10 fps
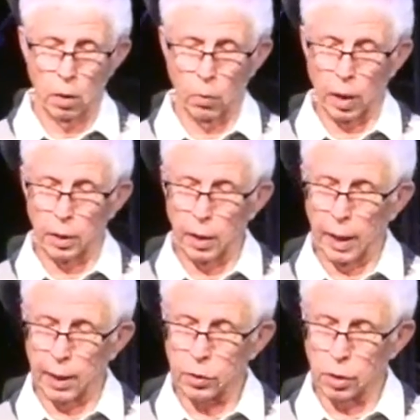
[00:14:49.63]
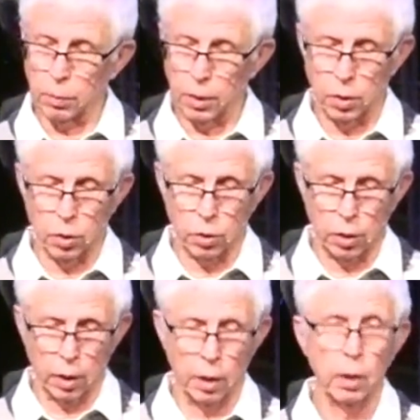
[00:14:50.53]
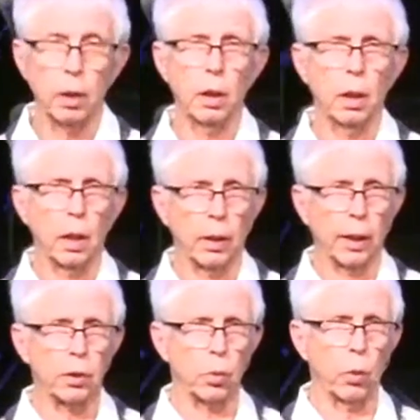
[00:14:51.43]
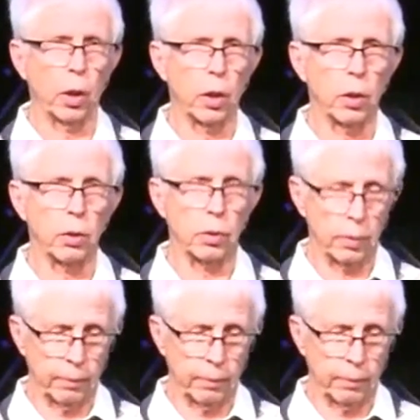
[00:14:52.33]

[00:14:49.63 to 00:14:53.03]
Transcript: When I did ask him, he just said, "That's the way it is."